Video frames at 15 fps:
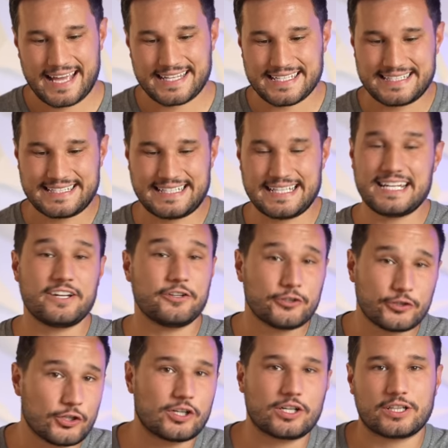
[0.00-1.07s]
And it didn't
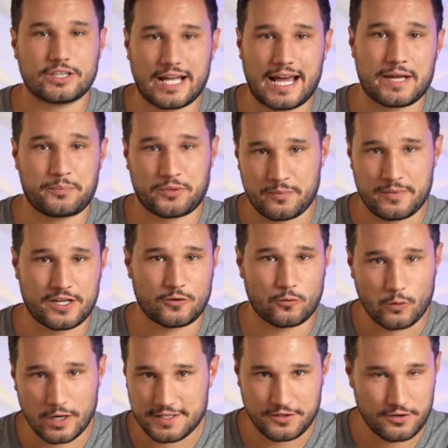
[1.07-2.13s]
look like Premiere
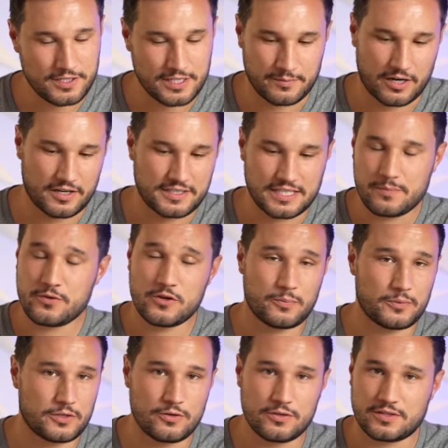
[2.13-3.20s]
was using them. Our C P
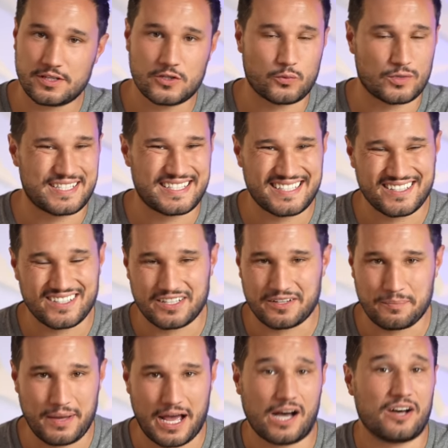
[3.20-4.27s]
U usage was still
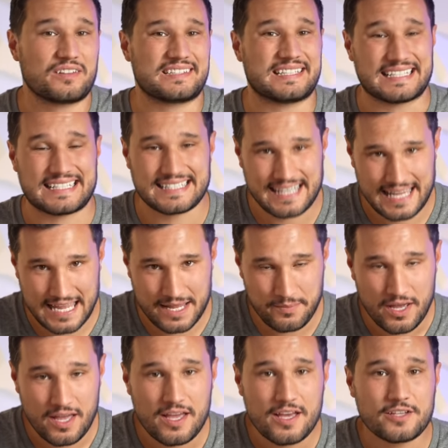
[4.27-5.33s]
about the same.